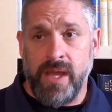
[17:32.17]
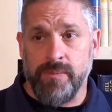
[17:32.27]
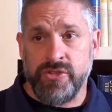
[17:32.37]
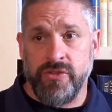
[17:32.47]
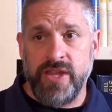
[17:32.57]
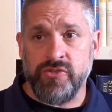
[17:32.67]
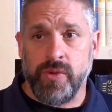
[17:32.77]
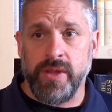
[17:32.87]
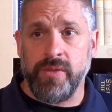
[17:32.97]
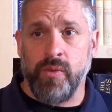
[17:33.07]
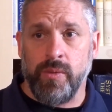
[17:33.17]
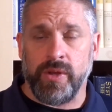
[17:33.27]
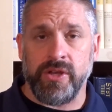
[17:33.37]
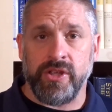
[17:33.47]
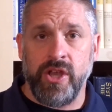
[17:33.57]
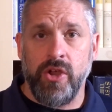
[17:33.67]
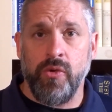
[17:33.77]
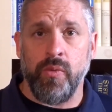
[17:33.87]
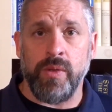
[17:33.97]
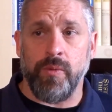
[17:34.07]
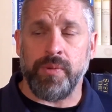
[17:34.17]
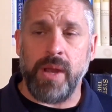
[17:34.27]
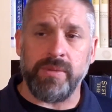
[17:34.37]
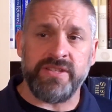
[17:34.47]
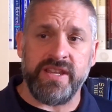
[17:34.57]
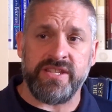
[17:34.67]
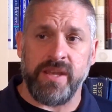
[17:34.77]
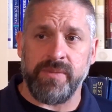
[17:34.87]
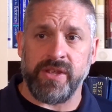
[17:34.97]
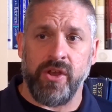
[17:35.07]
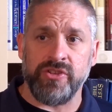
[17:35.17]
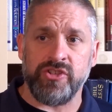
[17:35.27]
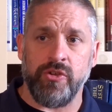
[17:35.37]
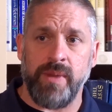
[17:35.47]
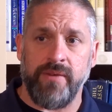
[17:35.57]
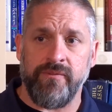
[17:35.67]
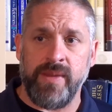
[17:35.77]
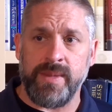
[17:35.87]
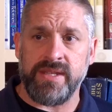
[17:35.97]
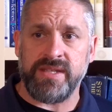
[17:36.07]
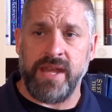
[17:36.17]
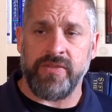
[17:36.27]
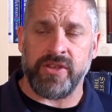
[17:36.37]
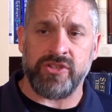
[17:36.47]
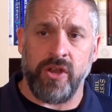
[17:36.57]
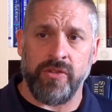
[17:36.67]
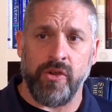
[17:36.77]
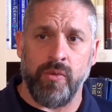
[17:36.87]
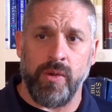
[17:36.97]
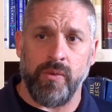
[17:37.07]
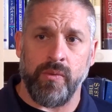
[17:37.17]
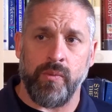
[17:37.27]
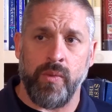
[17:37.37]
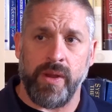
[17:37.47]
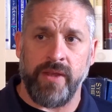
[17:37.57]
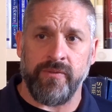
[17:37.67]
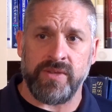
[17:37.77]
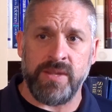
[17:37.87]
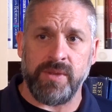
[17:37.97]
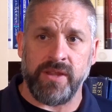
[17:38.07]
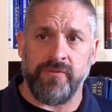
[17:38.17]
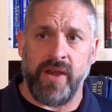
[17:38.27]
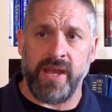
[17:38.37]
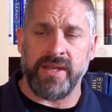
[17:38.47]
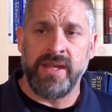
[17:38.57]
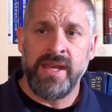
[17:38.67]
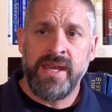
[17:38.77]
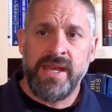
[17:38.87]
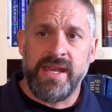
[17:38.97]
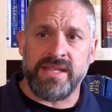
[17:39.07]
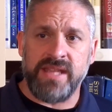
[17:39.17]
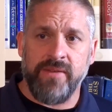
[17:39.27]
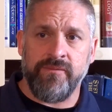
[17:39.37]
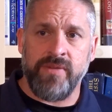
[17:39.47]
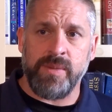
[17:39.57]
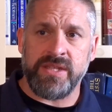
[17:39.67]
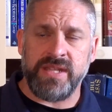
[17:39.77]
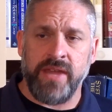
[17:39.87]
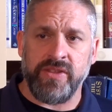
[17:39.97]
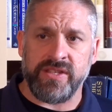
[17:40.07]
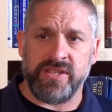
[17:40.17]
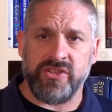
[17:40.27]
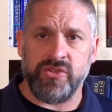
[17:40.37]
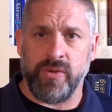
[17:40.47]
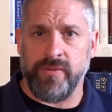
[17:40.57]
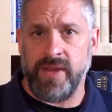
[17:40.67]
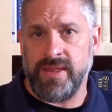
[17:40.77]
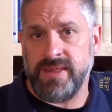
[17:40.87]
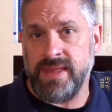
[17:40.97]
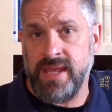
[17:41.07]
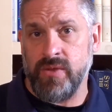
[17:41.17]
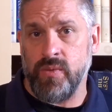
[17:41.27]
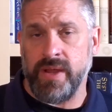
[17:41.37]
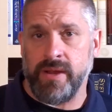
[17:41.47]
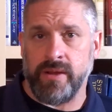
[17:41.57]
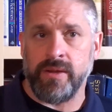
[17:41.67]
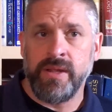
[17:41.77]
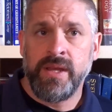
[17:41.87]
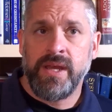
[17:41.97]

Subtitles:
So that's really where we're going to go. We will probably say something also about feminist ethics, although what I typically find is that feminist ethics is sort of a thing where